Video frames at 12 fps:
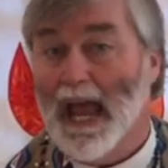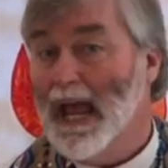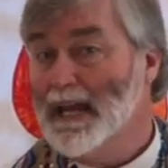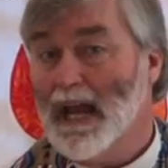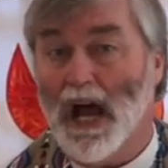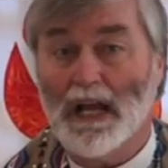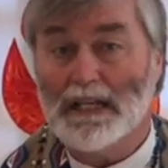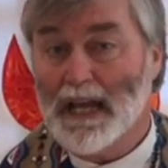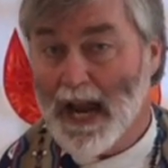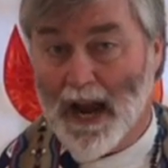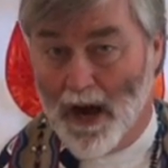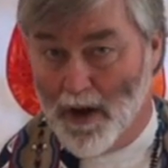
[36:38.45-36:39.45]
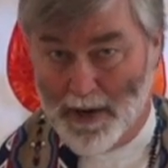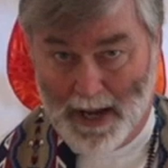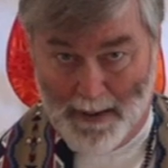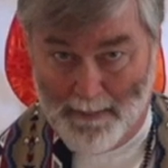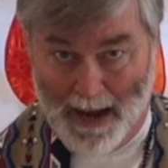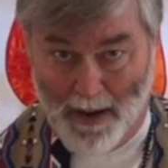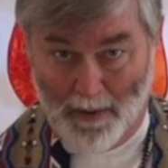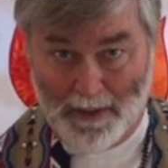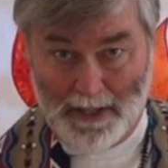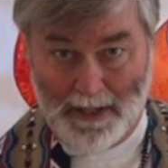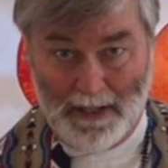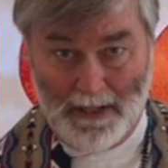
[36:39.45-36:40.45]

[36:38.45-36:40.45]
and uncared about.